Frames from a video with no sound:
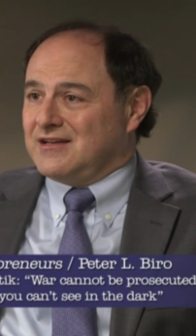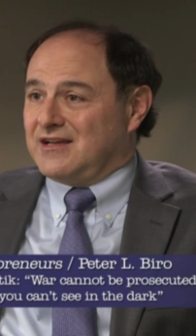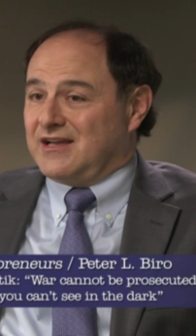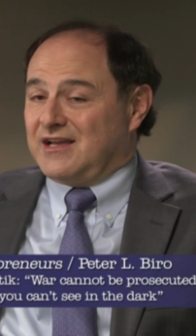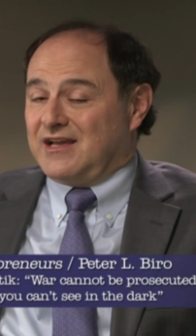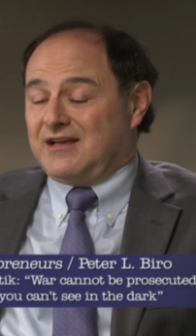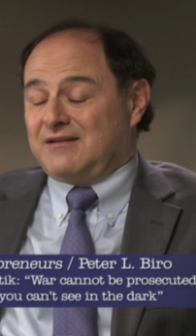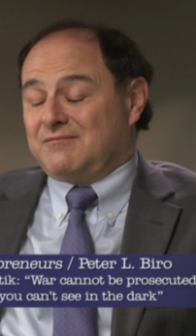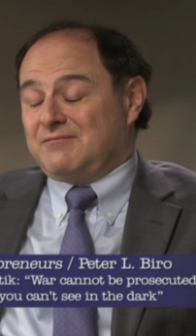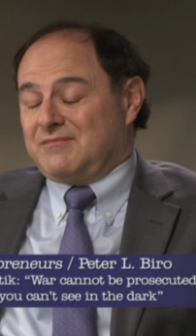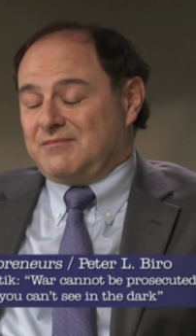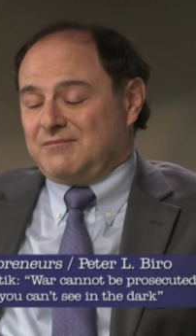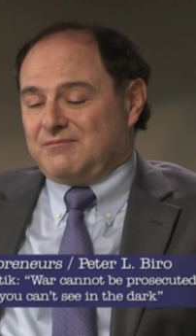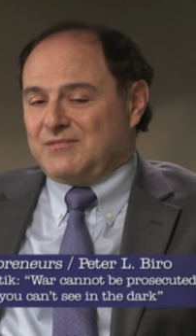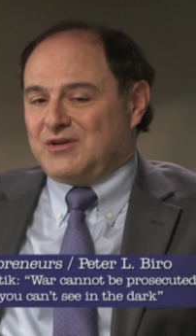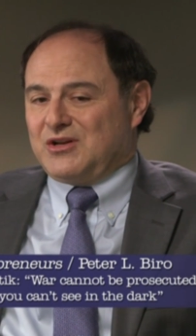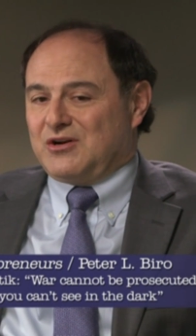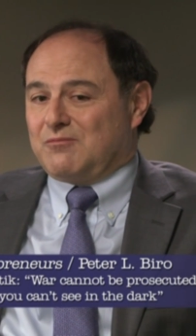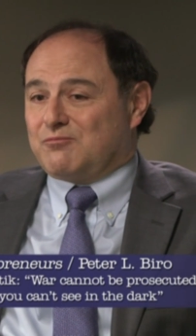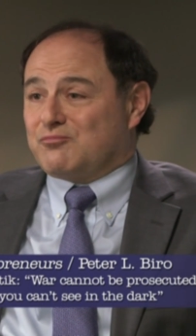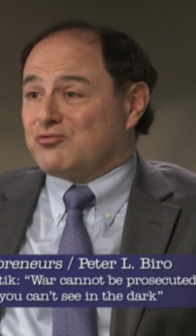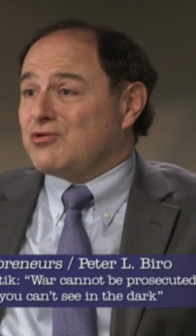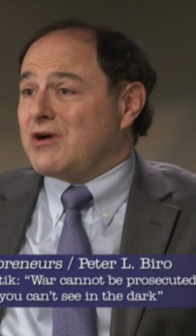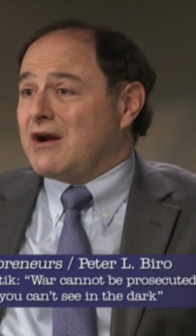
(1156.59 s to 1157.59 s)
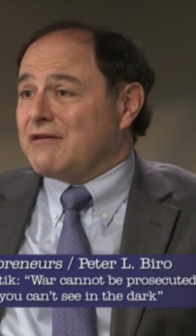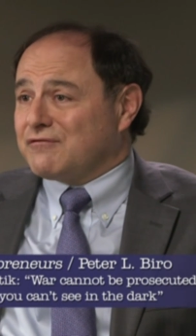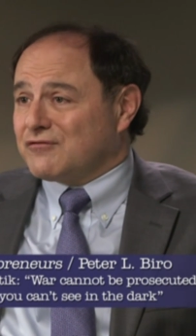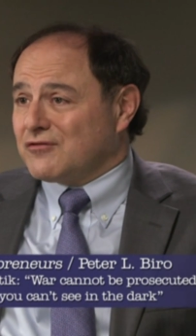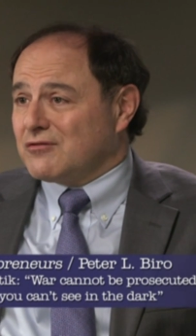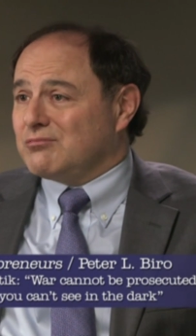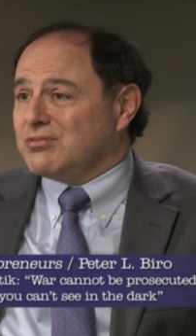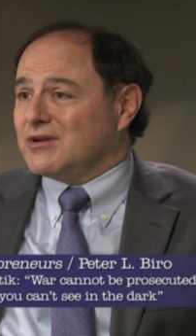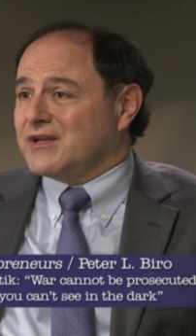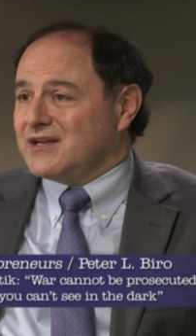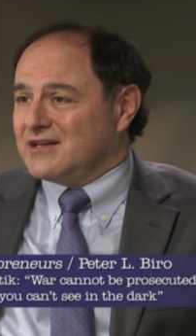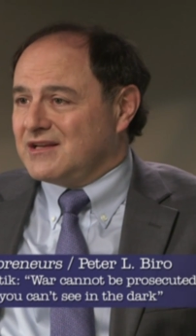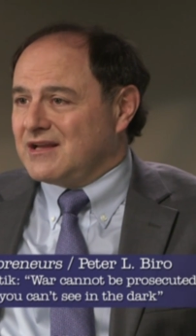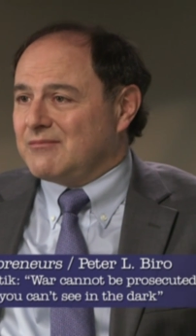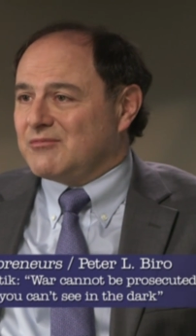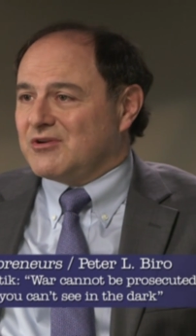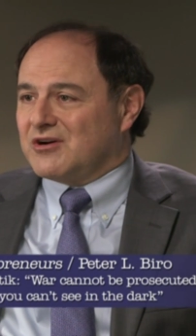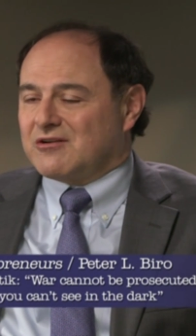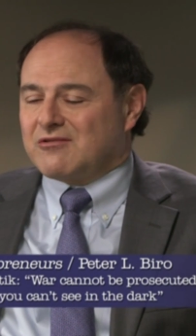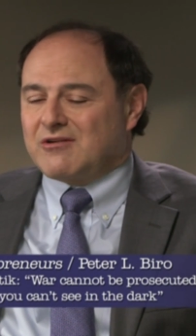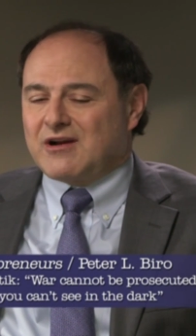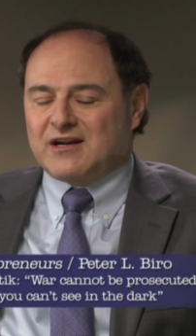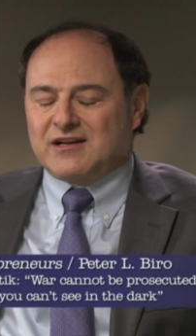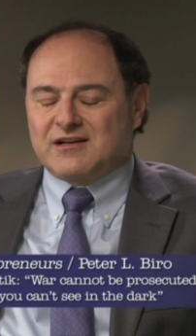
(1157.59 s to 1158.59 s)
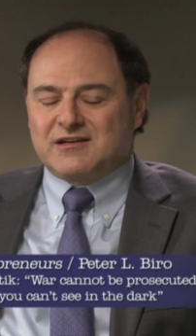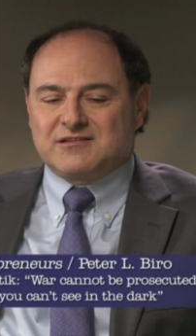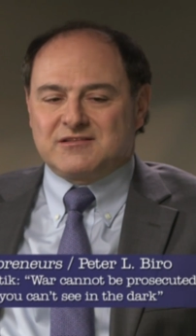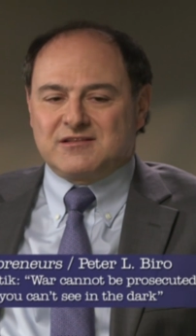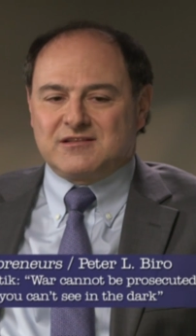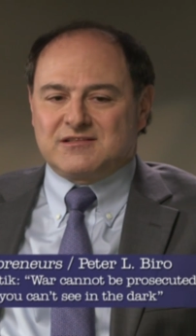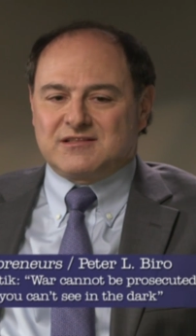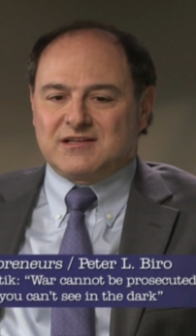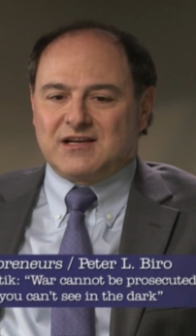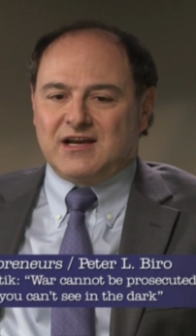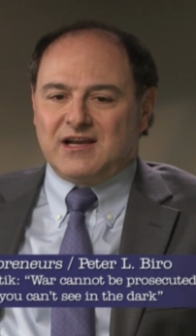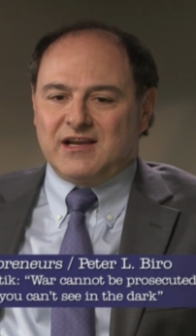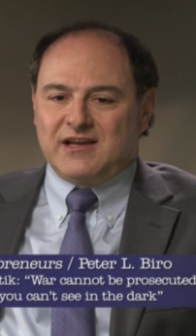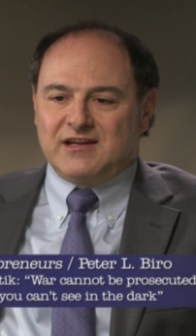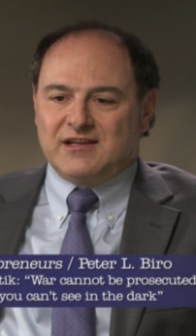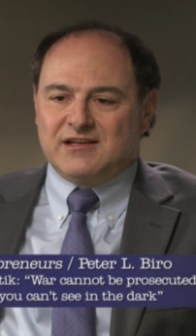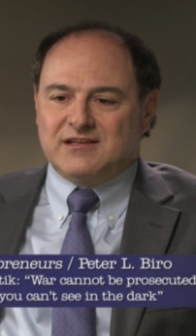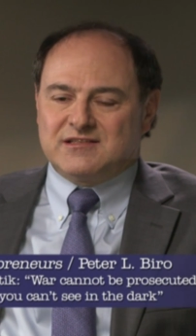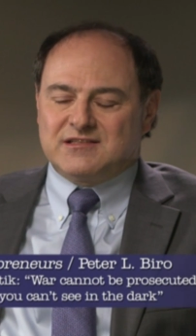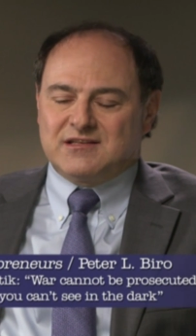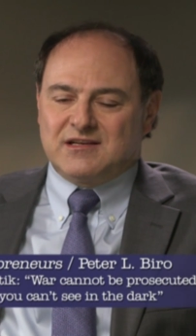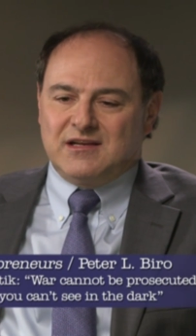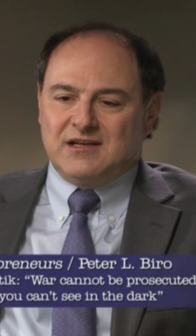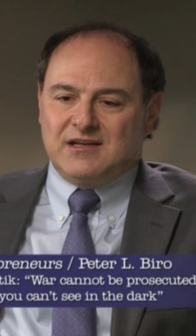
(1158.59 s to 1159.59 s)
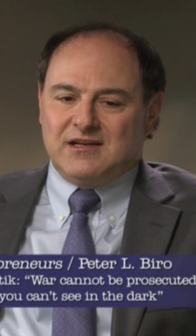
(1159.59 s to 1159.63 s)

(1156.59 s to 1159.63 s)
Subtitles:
and preferably democratic societies